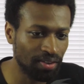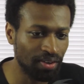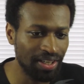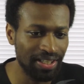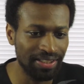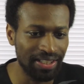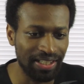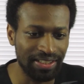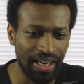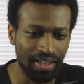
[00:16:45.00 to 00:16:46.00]
Although he
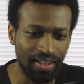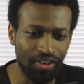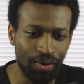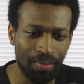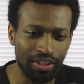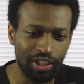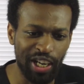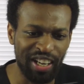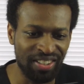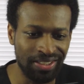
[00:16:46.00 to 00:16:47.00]
isn't exactly a normal
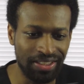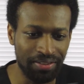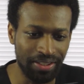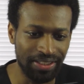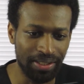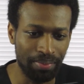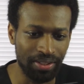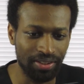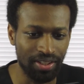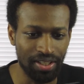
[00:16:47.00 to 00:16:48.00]
child, he still
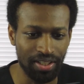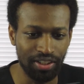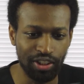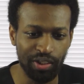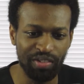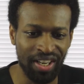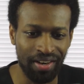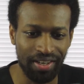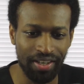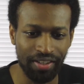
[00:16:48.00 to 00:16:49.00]
exhibits the
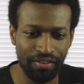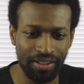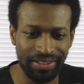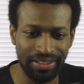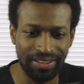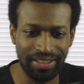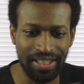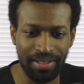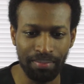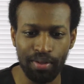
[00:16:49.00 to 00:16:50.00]
juvenile characteristics
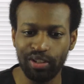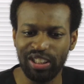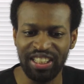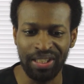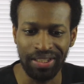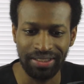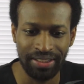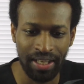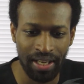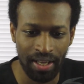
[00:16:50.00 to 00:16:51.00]
seen in most
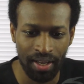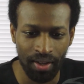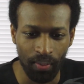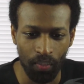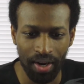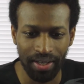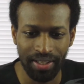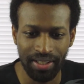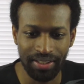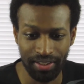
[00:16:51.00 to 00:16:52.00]
kids.
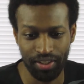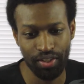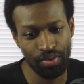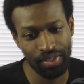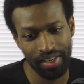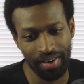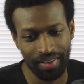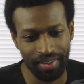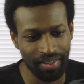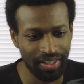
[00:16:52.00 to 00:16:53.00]
While he is a cute
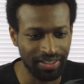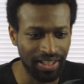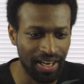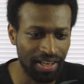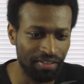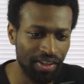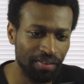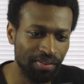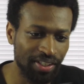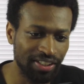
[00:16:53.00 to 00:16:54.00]
character, his lack of
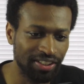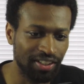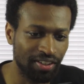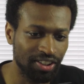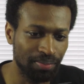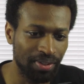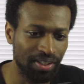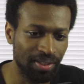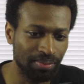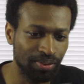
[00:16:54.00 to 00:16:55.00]
helpfulness starts to
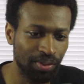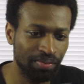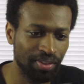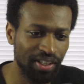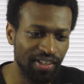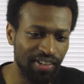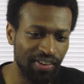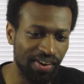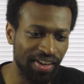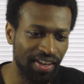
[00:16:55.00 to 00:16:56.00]
become swiftly
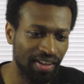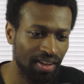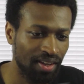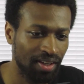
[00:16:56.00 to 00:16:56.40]
annoying.